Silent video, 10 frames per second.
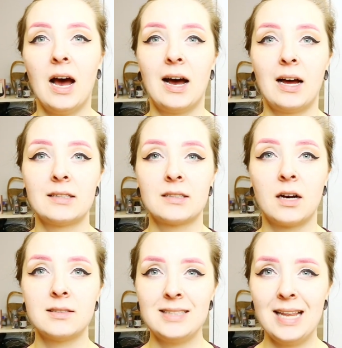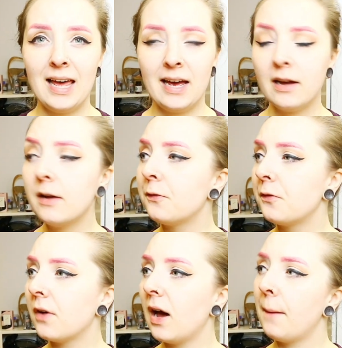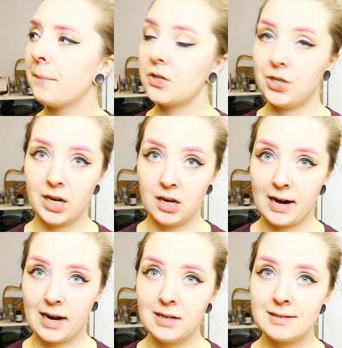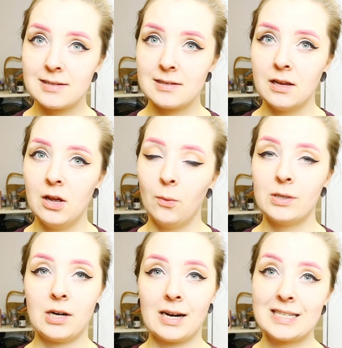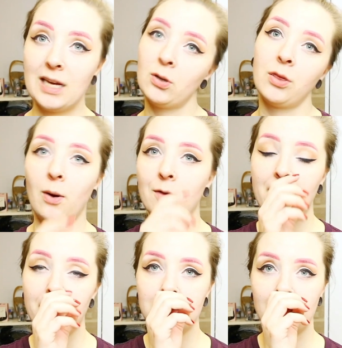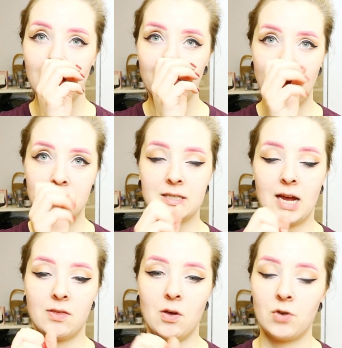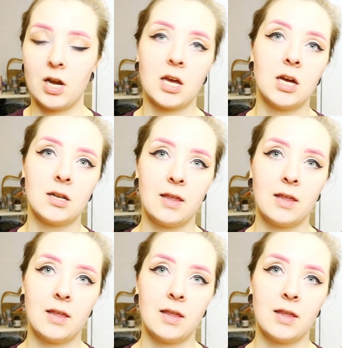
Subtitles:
And I still have the chicken nuggets, which I can tell you though, I've had those at the event and they're really good.